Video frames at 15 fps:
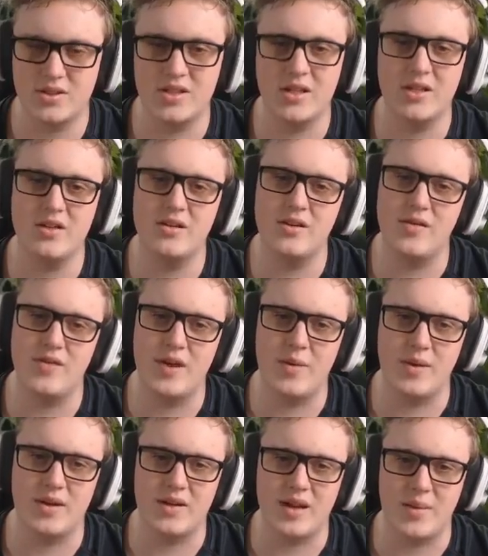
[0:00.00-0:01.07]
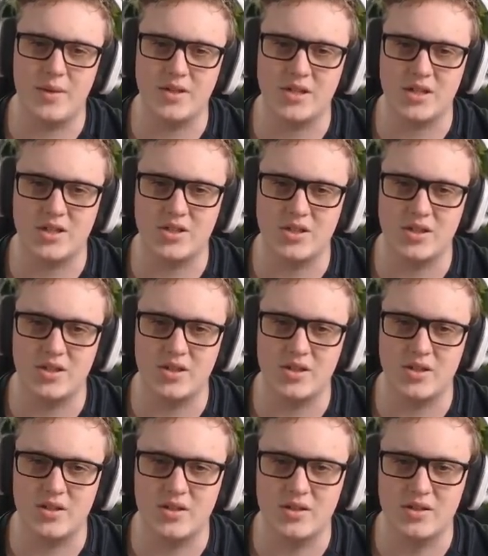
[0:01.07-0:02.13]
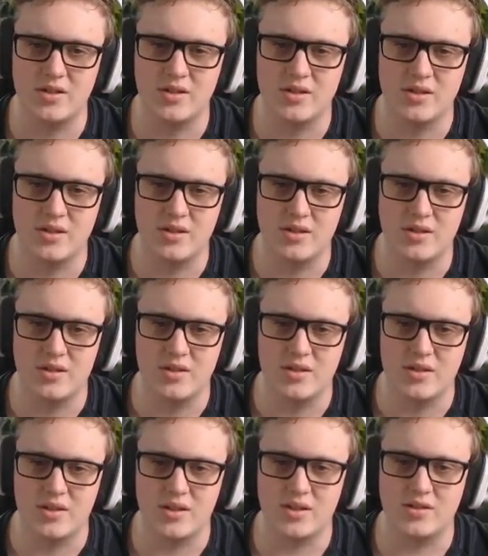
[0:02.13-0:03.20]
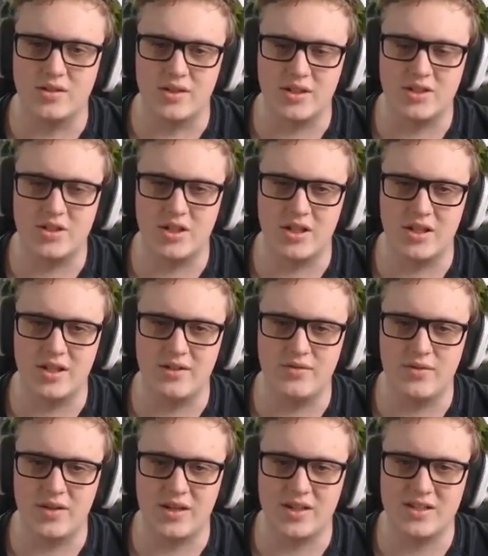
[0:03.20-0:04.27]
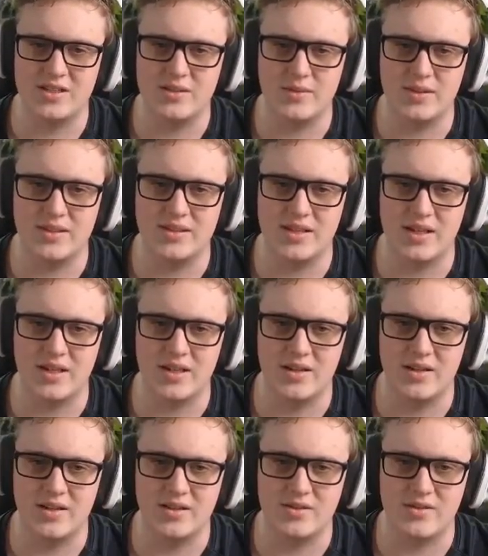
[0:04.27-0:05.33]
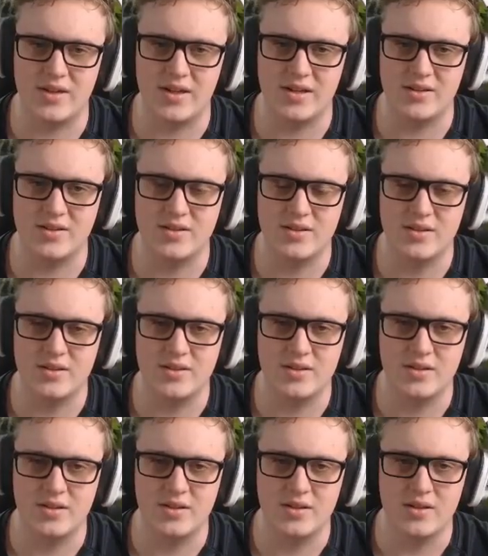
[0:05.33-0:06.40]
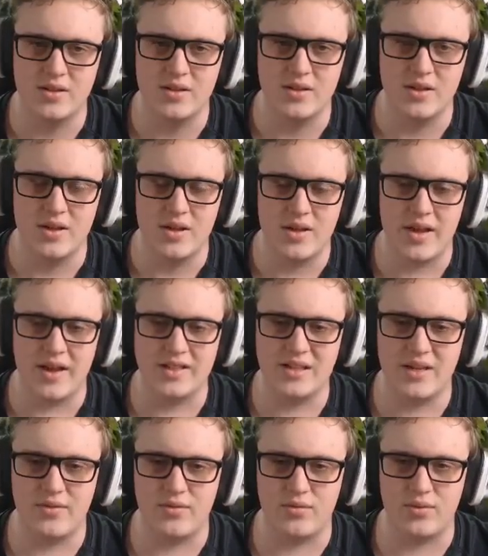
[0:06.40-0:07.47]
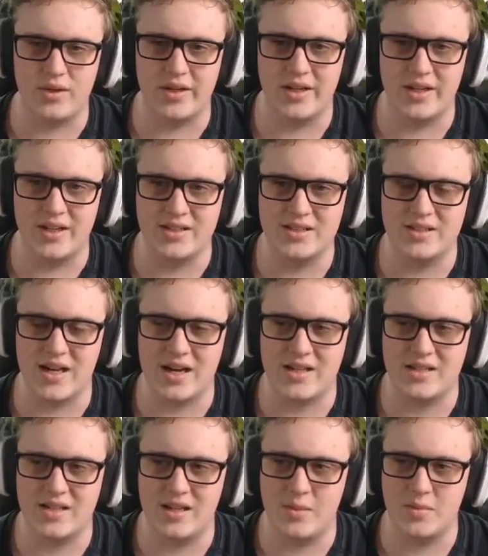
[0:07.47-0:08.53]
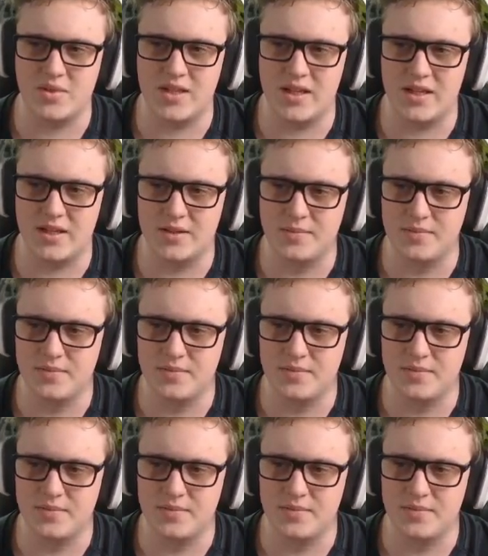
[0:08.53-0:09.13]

did a fair bit of damage actually though, considering she only lived for like a split second of this round. They just have really stacked teams now.